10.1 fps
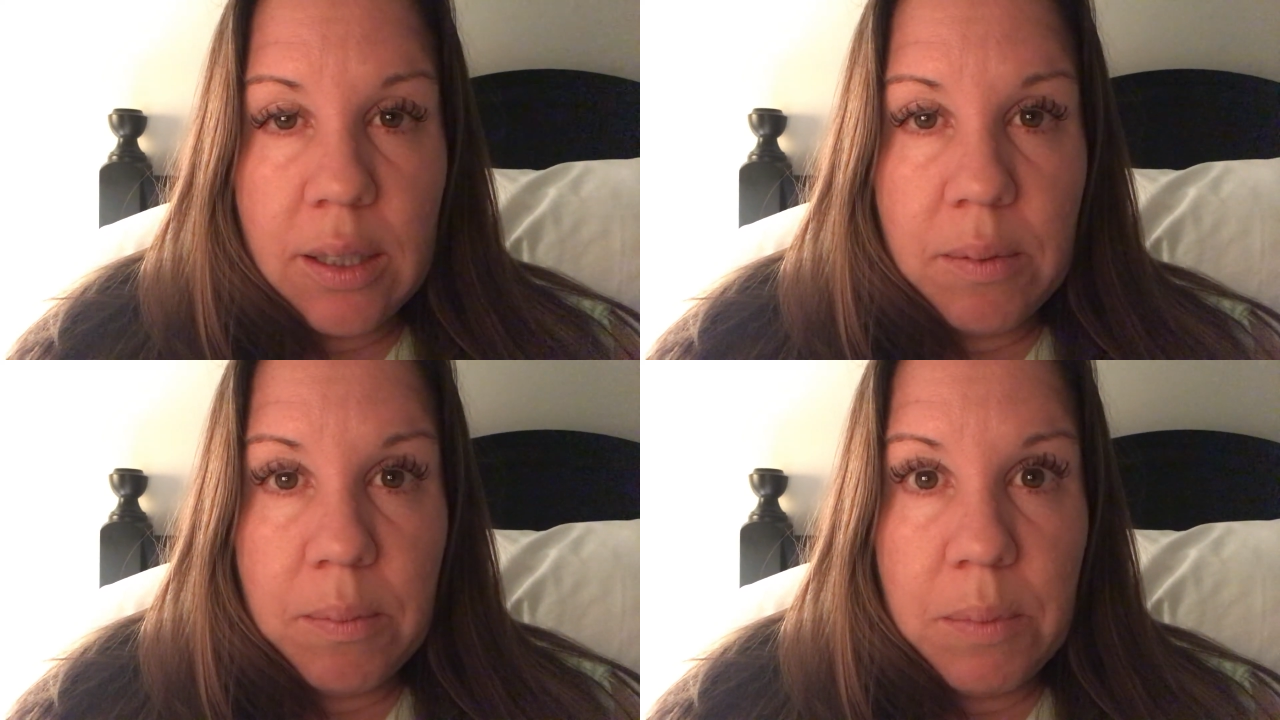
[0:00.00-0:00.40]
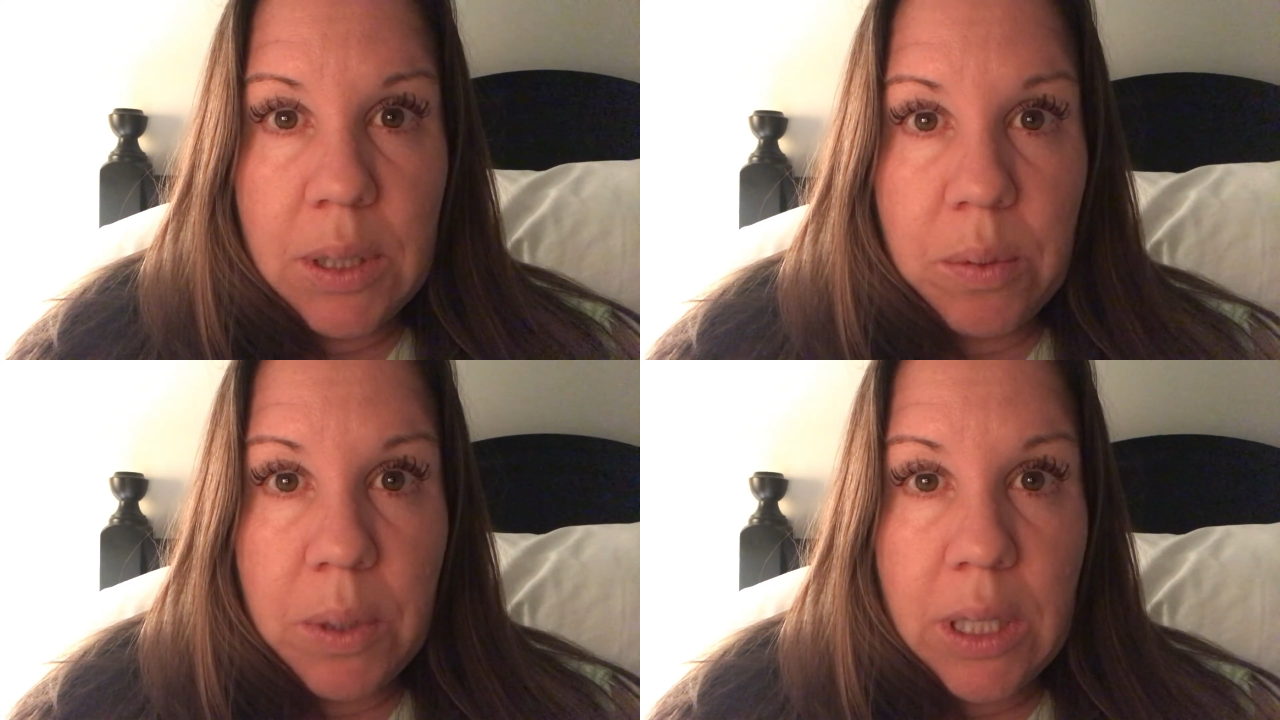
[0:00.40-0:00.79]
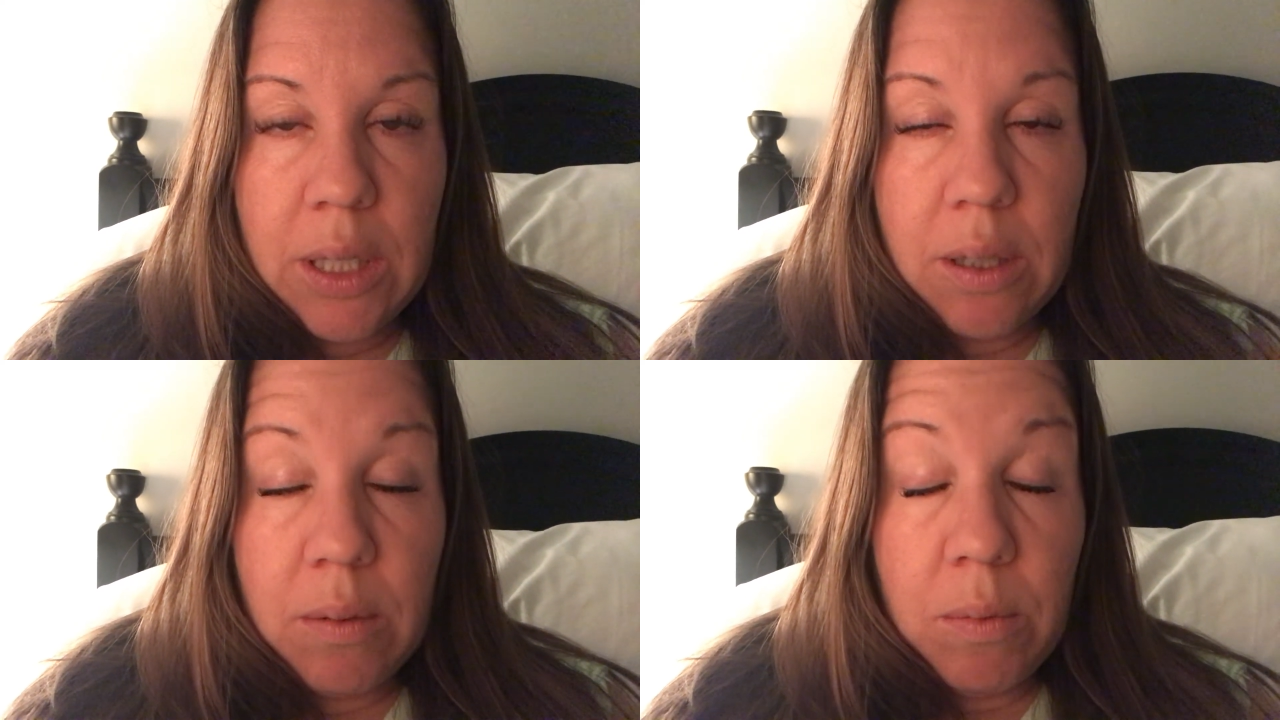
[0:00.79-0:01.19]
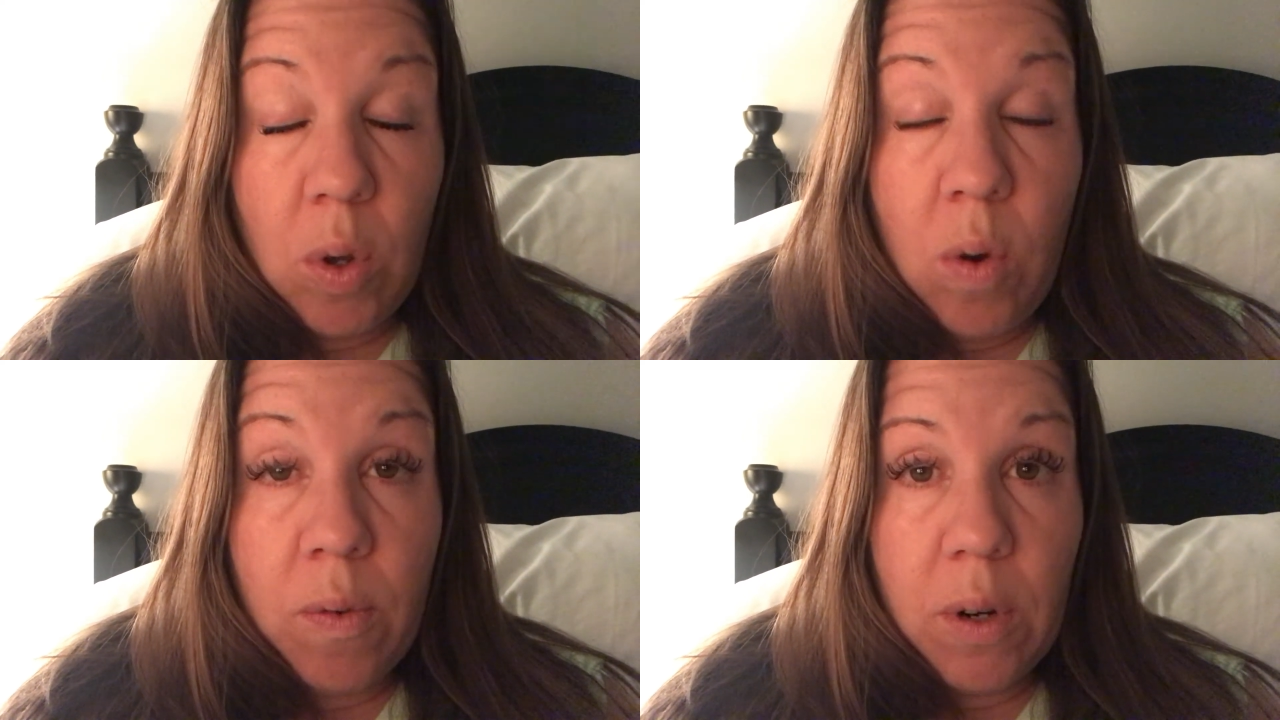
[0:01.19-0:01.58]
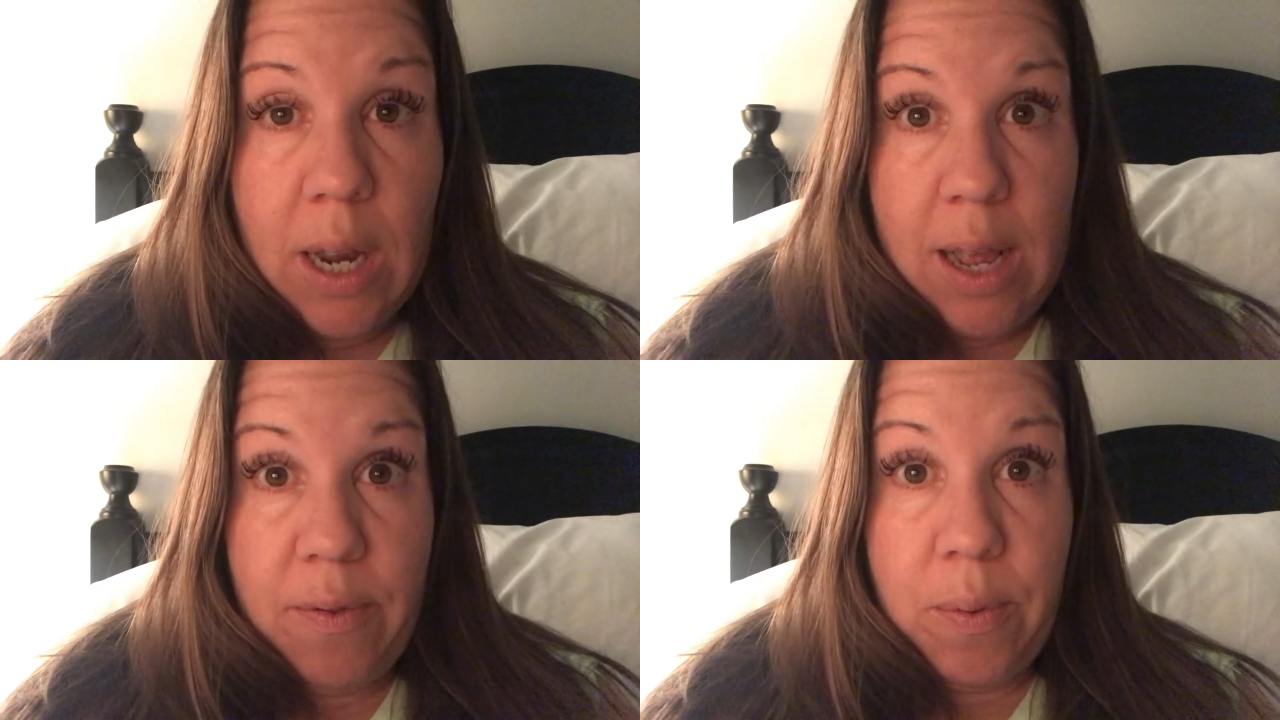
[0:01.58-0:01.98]
midway, over
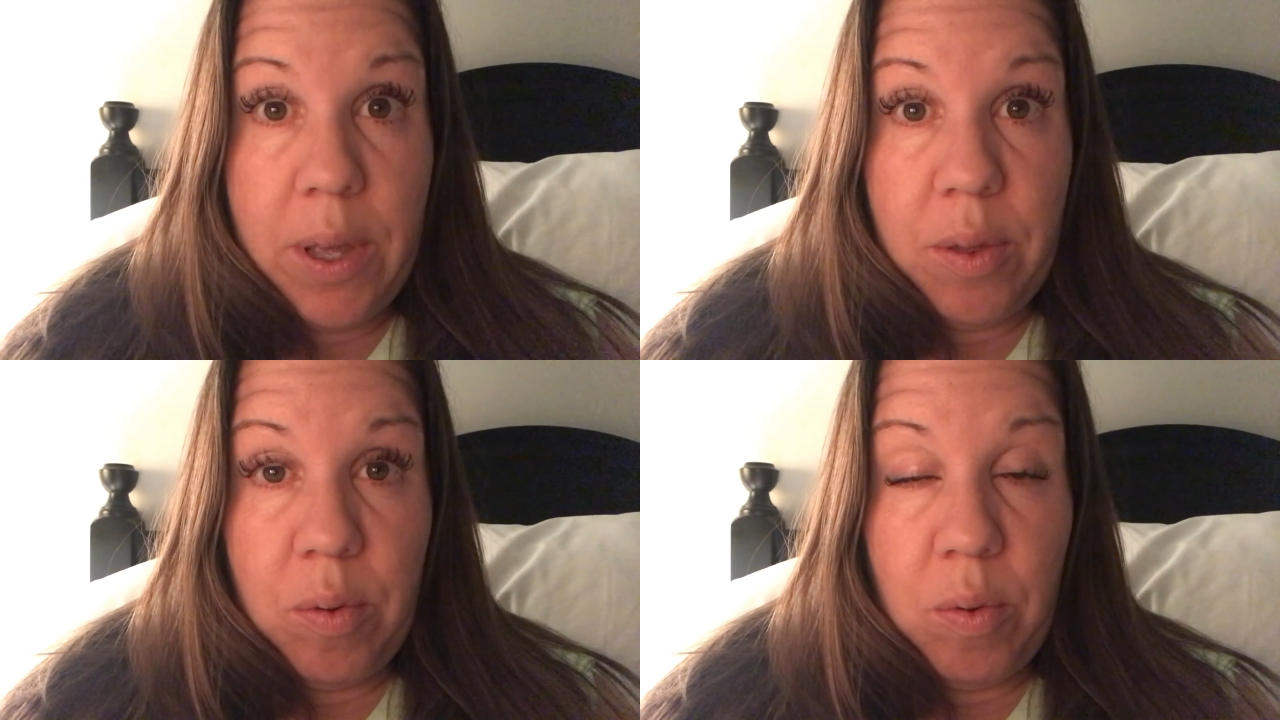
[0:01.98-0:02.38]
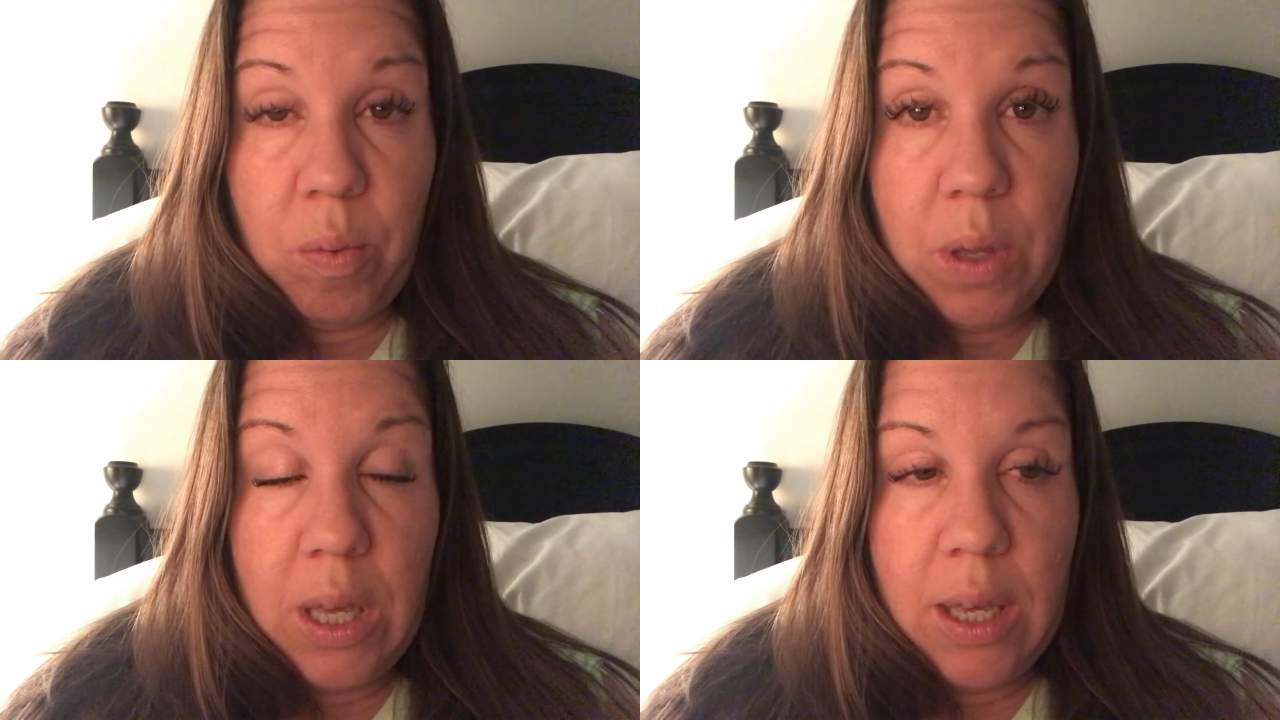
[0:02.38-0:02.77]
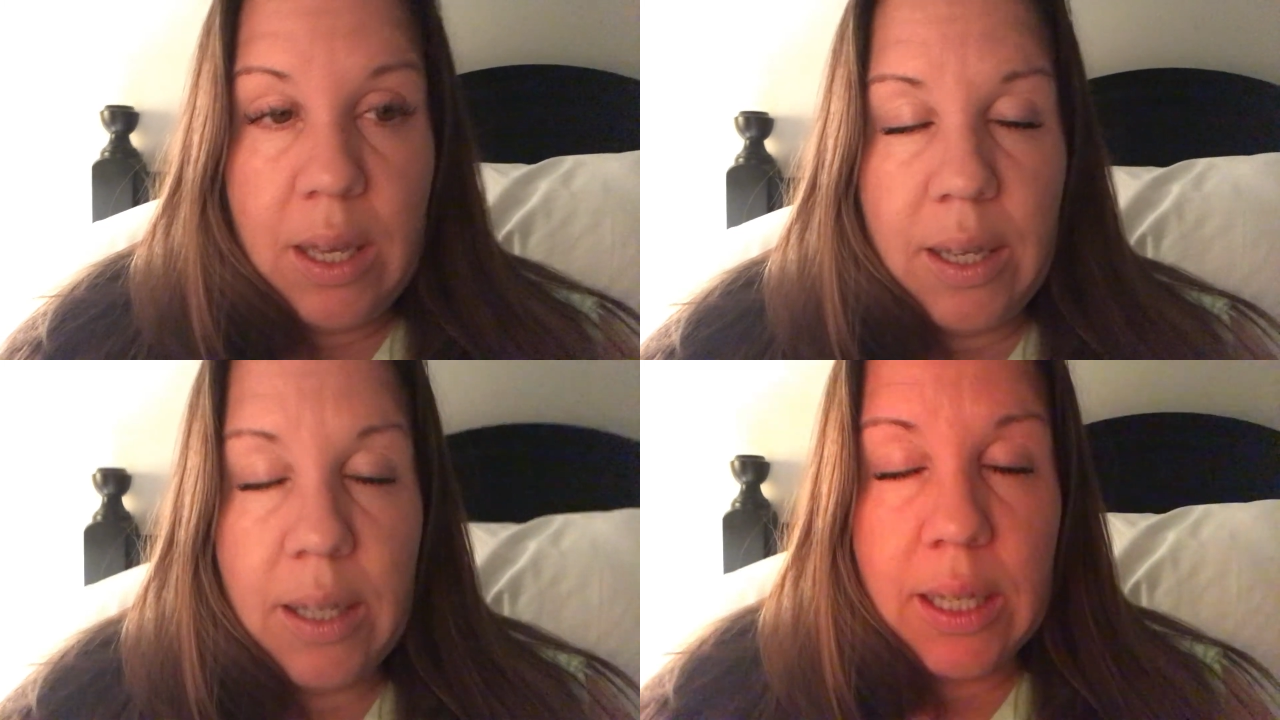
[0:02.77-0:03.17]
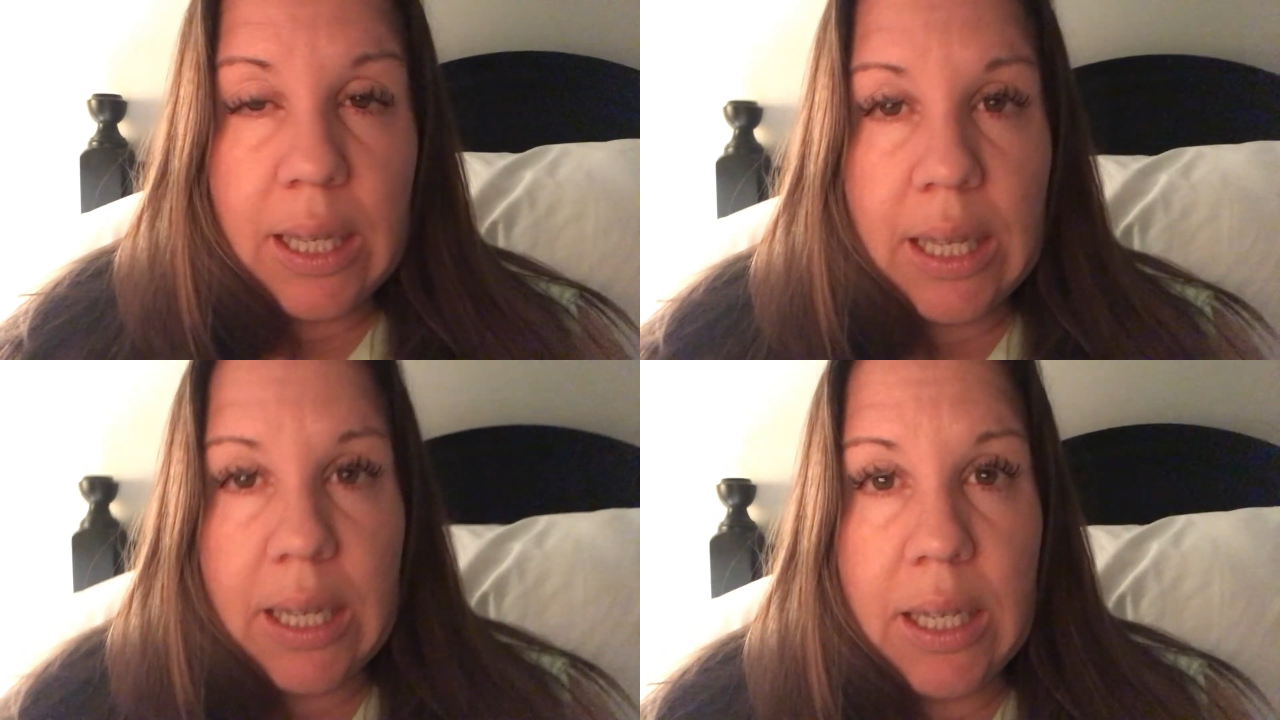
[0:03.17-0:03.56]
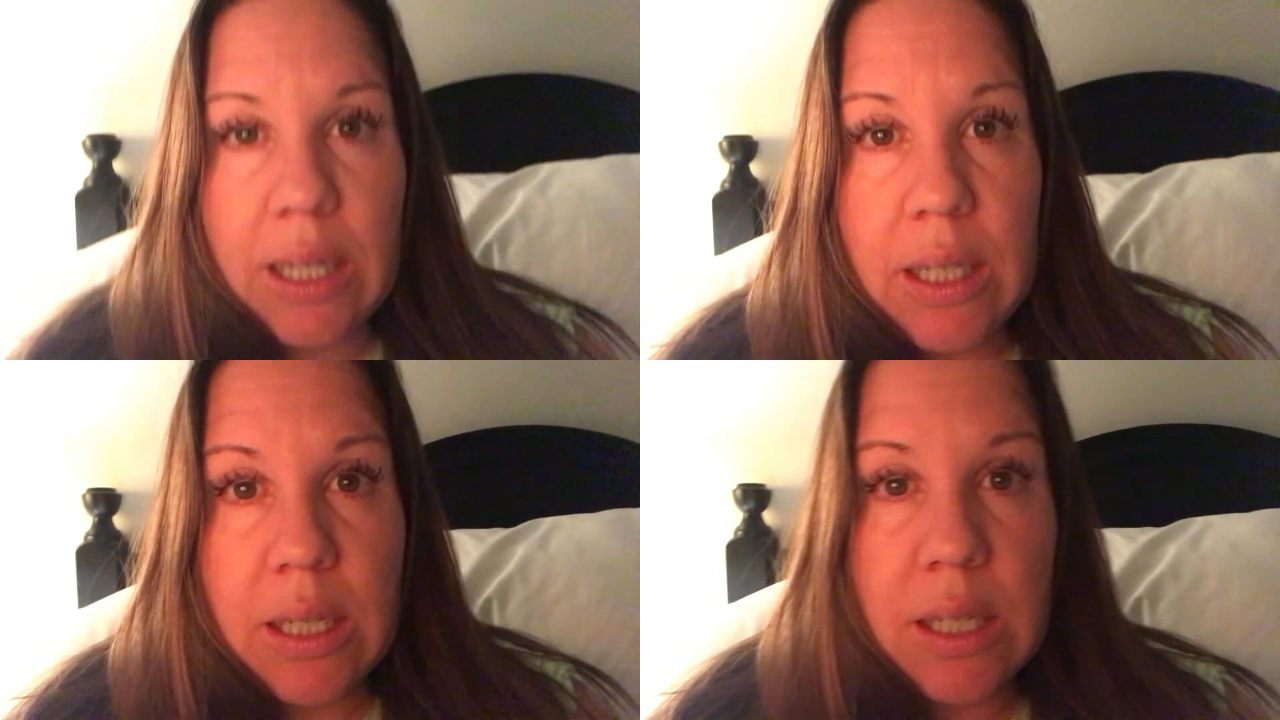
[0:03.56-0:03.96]
halfway through the week,
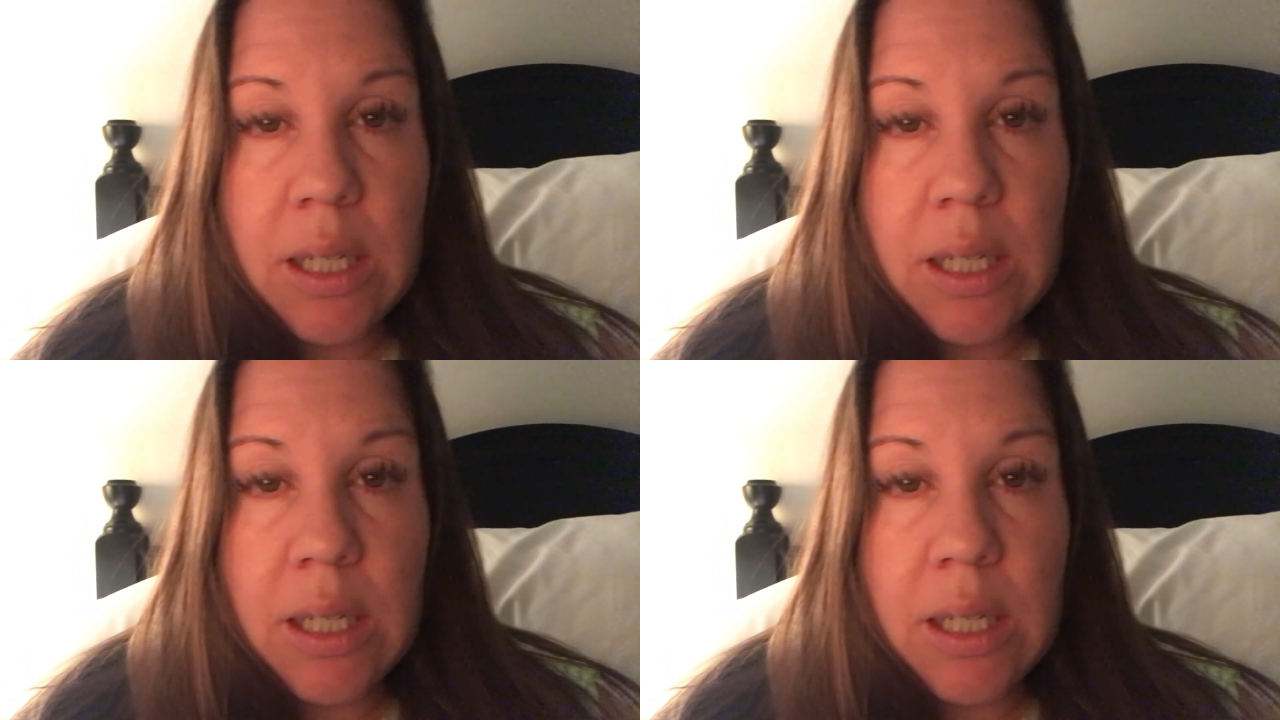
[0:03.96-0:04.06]
and